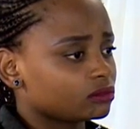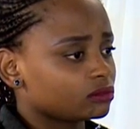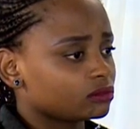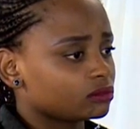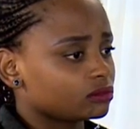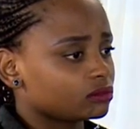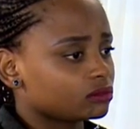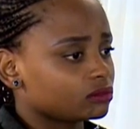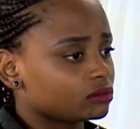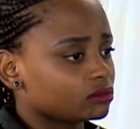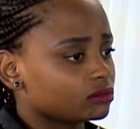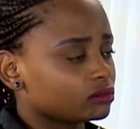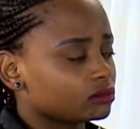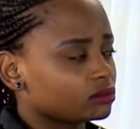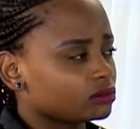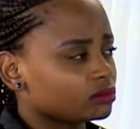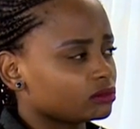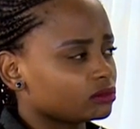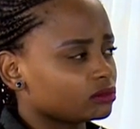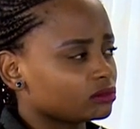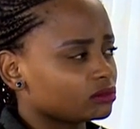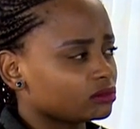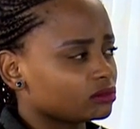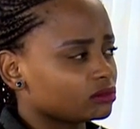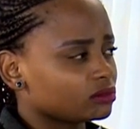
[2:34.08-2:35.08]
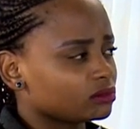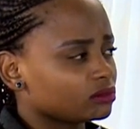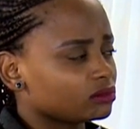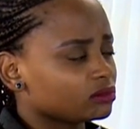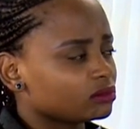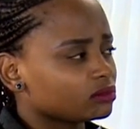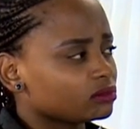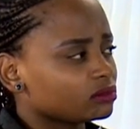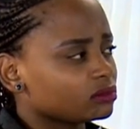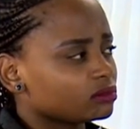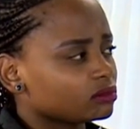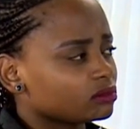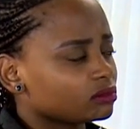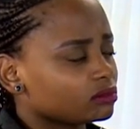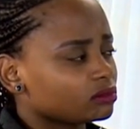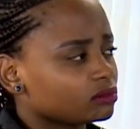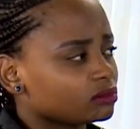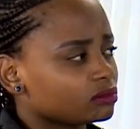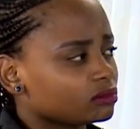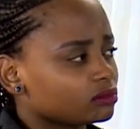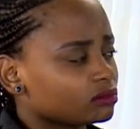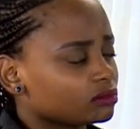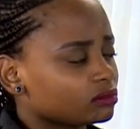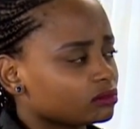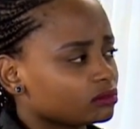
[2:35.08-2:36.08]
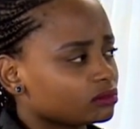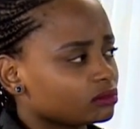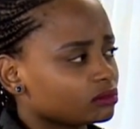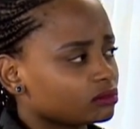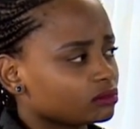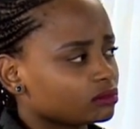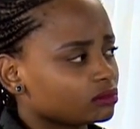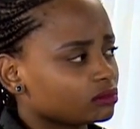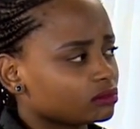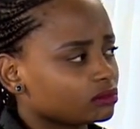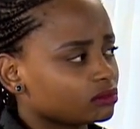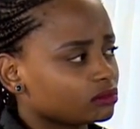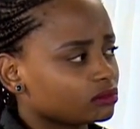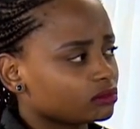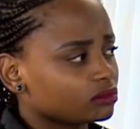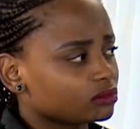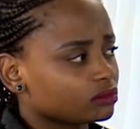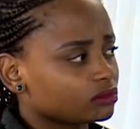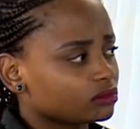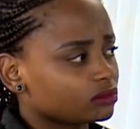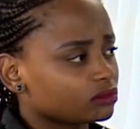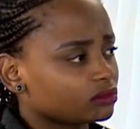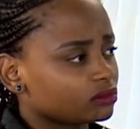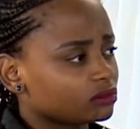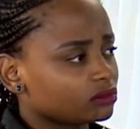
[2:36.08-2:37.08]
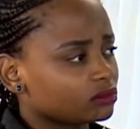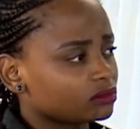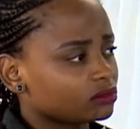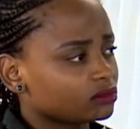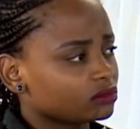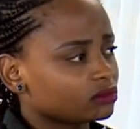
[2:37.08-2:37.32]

(not speaking)